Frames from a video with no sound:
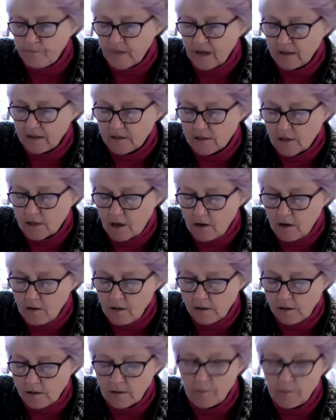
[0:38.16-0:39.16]

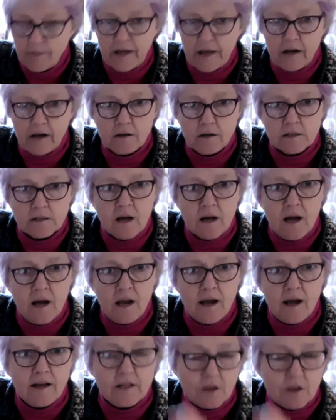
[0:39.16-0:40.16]
So because I
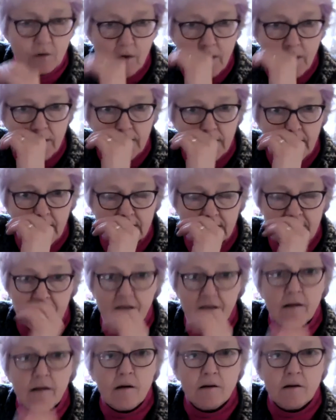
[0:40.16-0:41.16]
like to grow things that
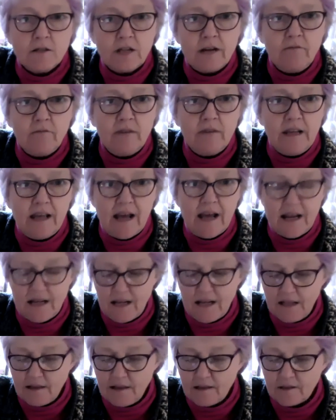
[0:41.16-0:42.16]
I can't generally get
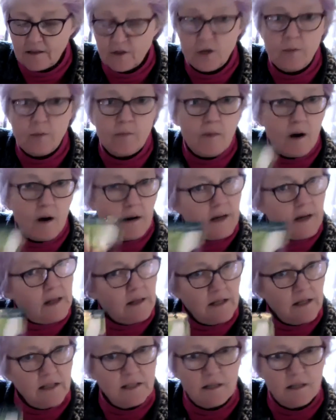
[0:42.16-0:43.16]
in the supermarket,
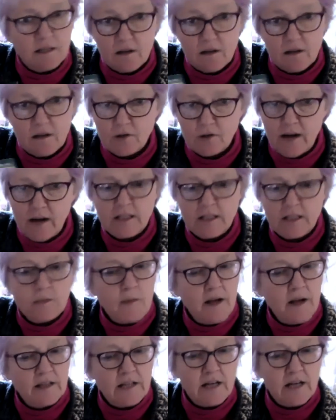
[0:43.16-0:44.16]
these attracted
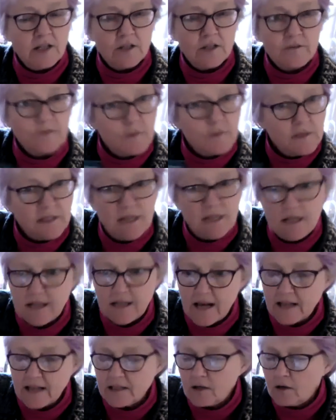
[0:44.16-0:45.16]
my attention from the seed
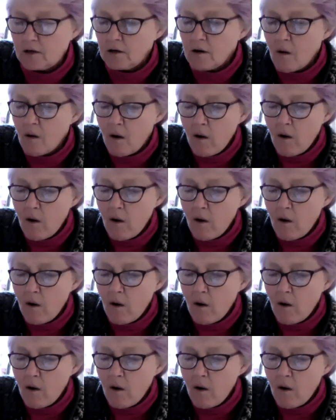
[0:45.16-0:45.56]
catalogue.